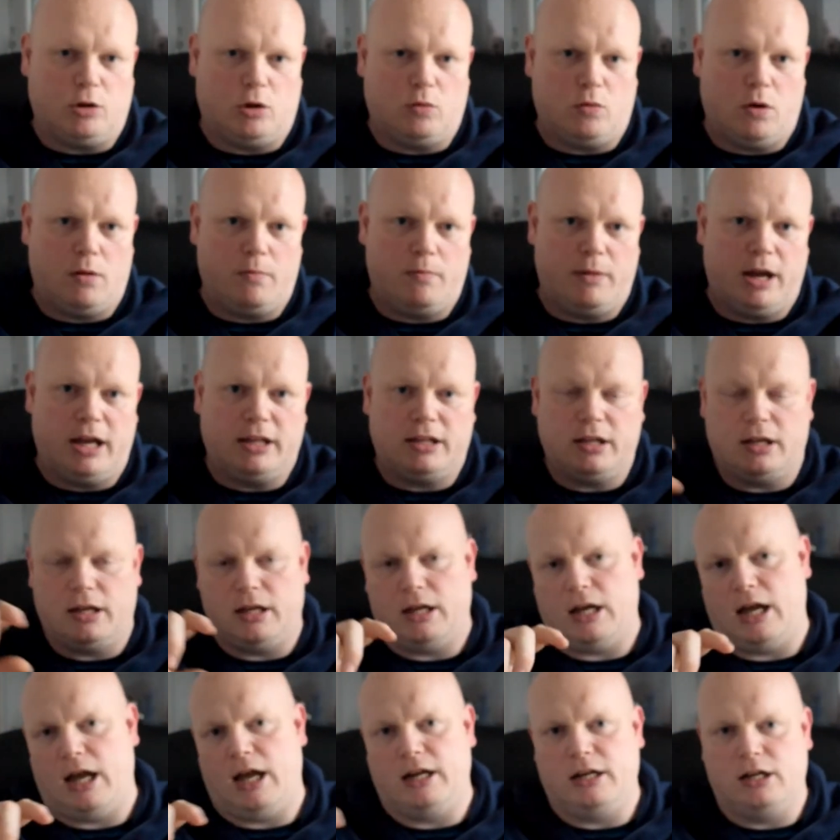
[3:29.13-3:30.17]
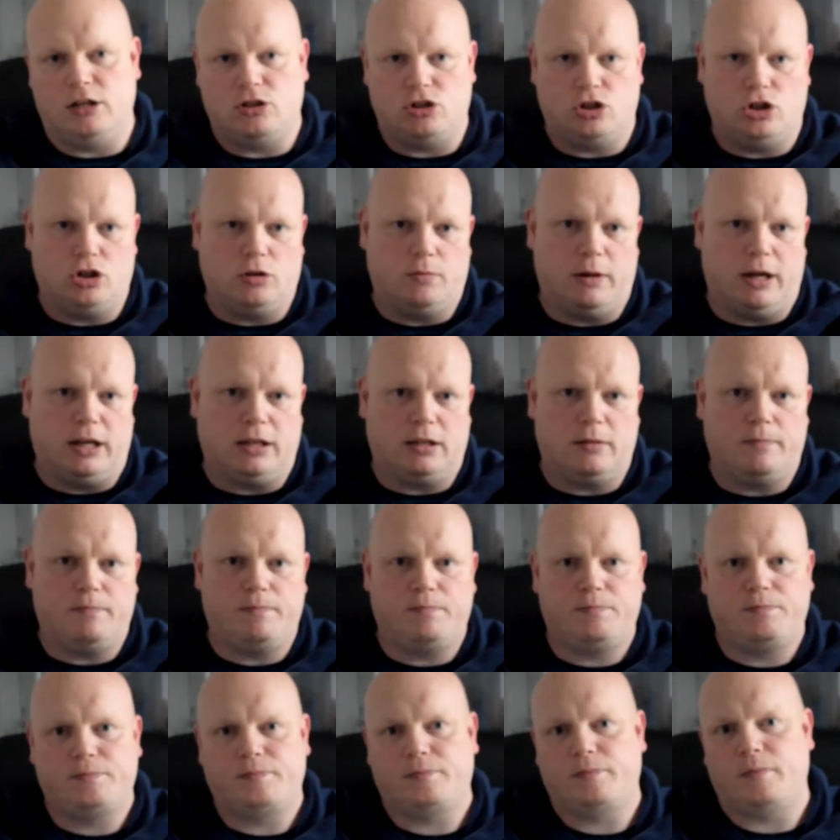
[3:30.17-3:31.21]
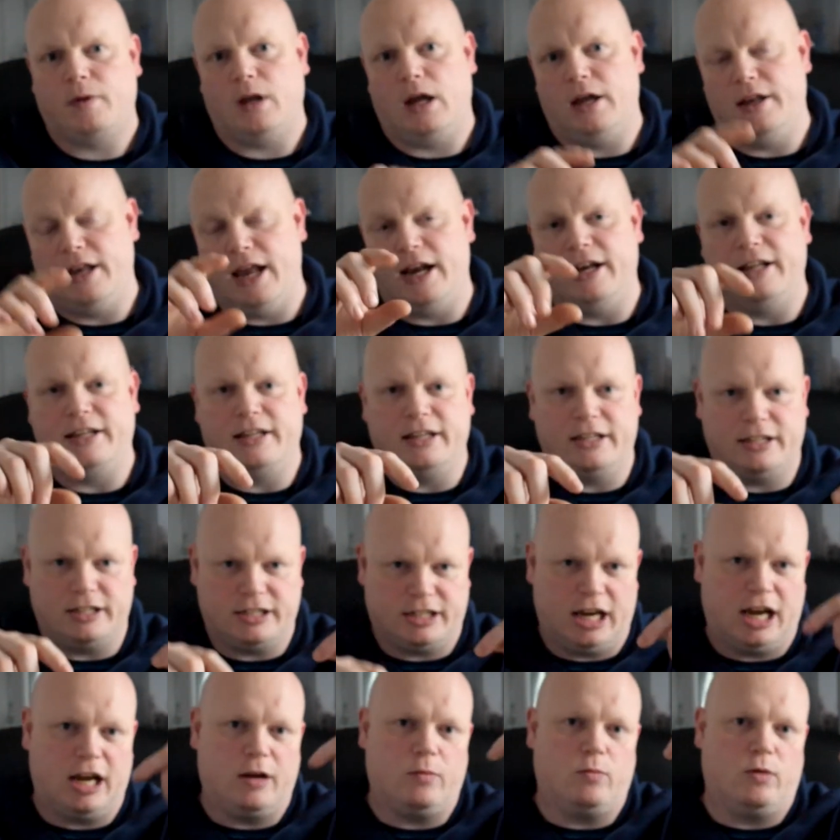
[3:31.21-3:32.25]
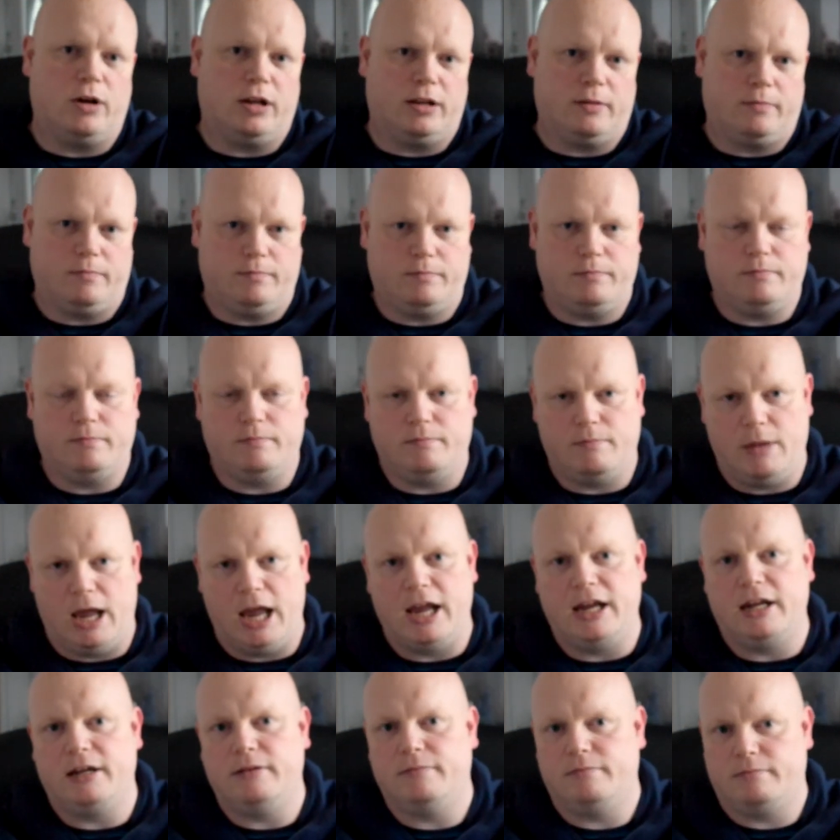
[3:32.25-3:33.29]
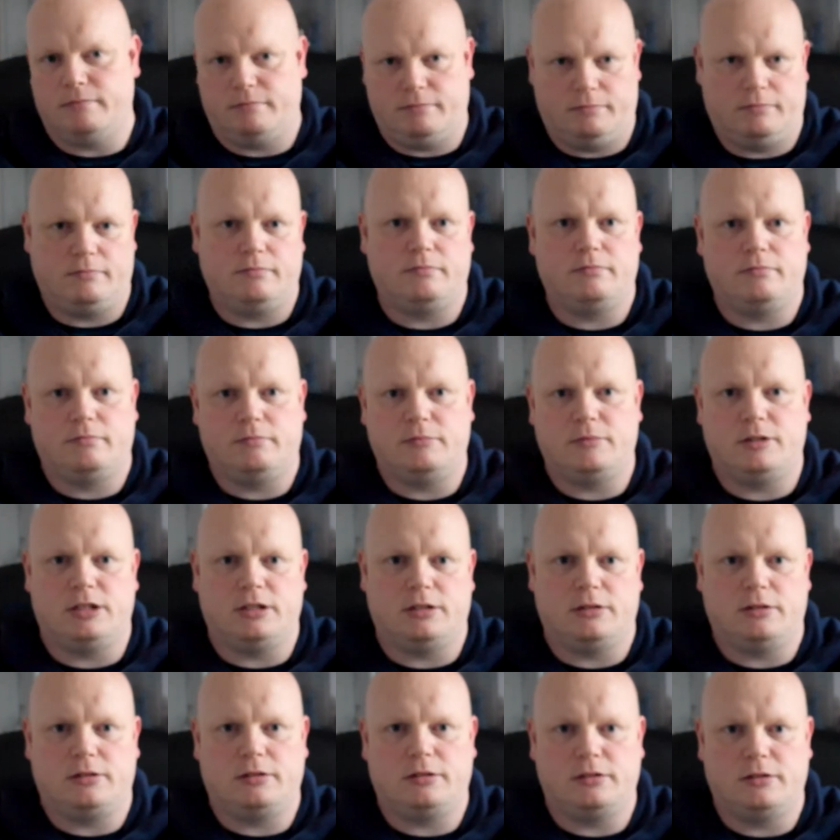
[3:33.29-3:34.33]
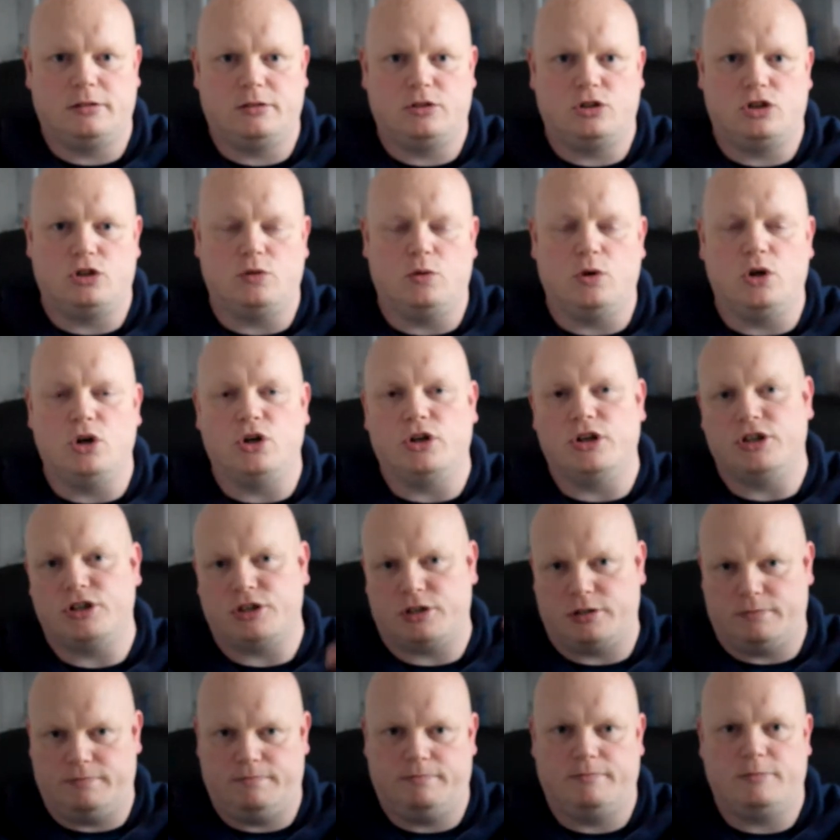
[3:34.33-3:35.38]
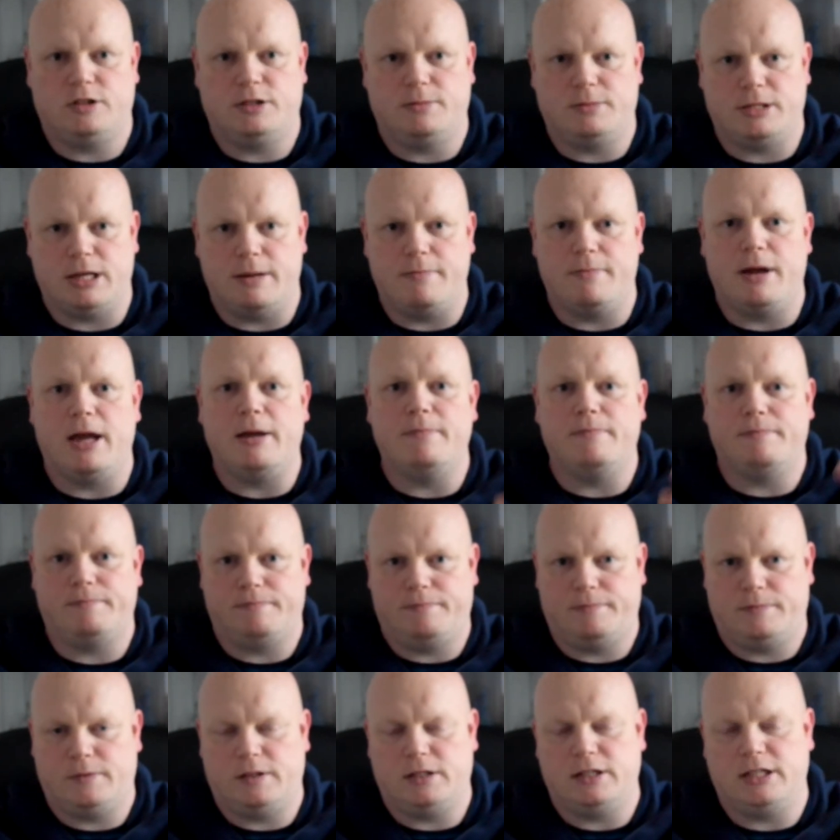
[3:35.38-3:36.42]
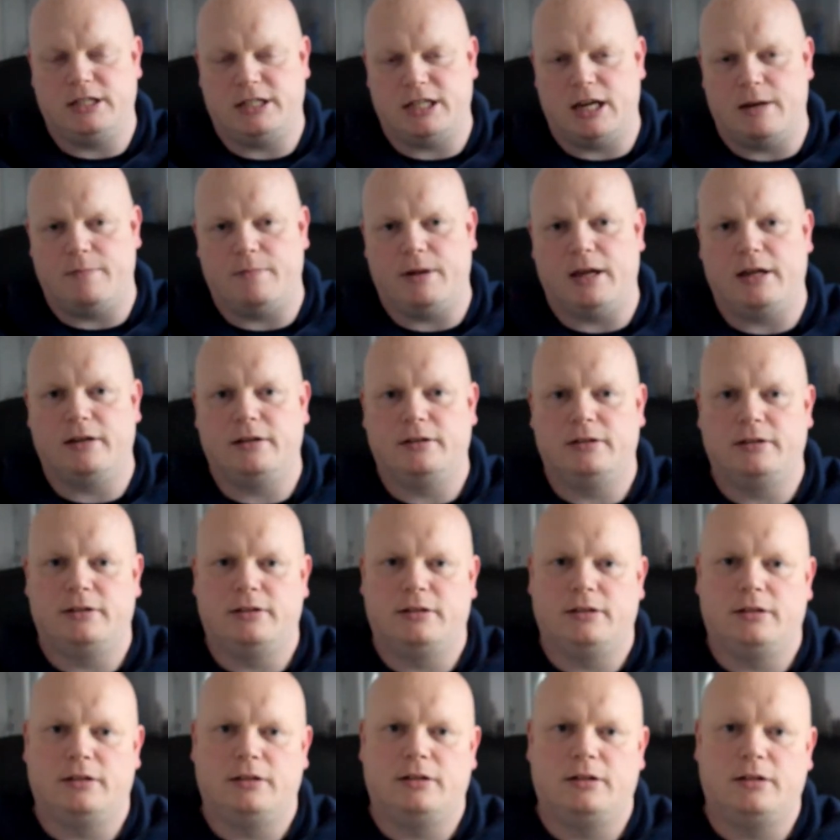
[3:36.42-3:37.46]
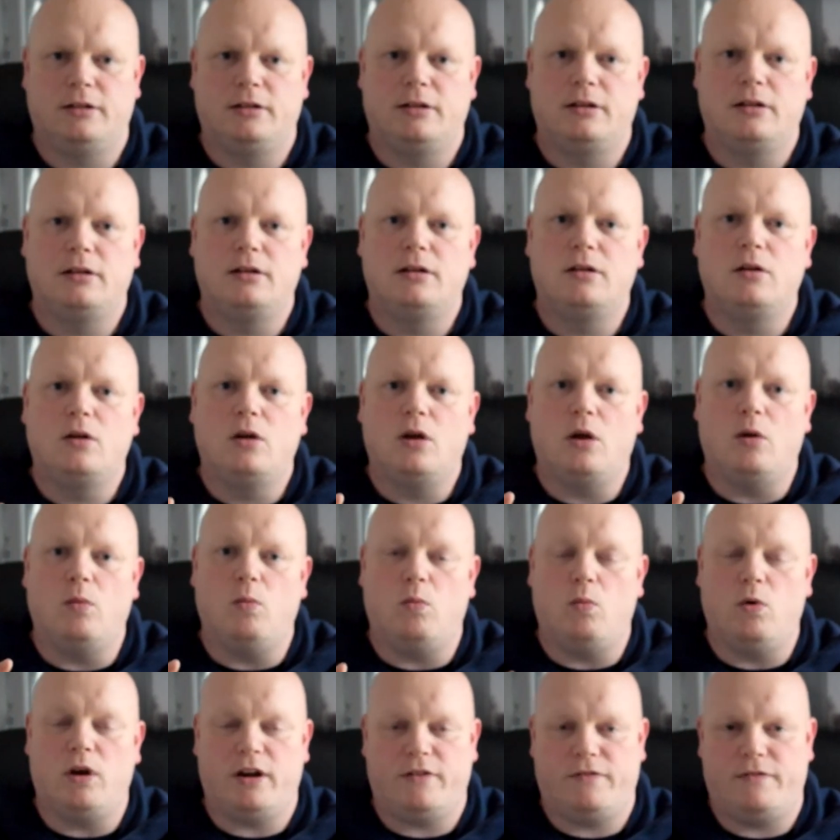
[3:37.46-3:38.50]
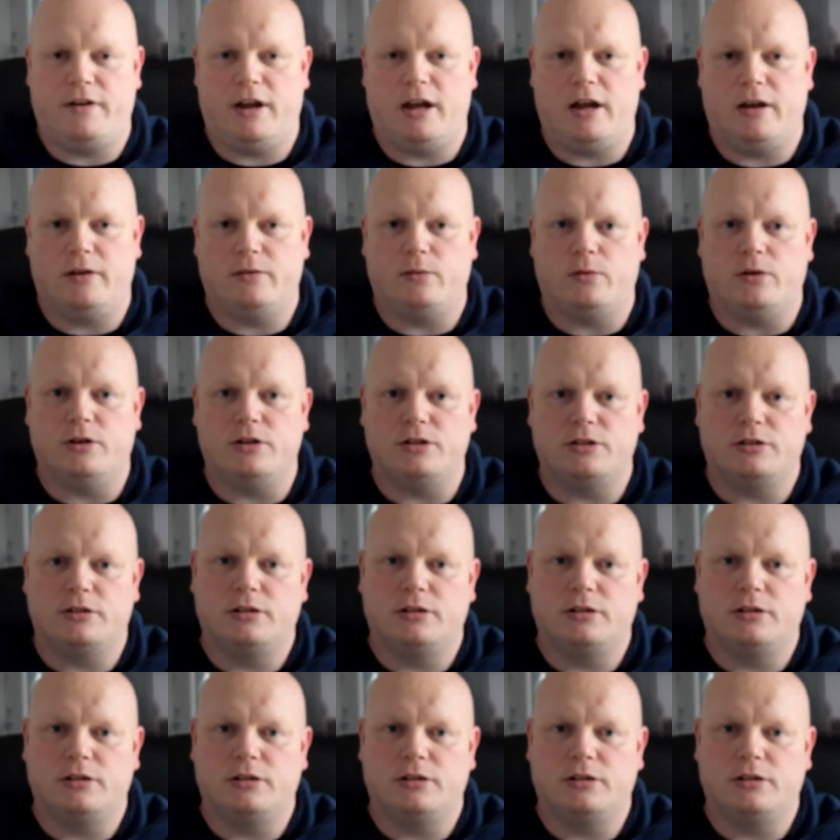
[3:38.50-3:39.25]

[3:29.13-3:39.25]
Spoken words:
1-bed and the 2-bed. And then I did the same with May to August, September to December. And what I found was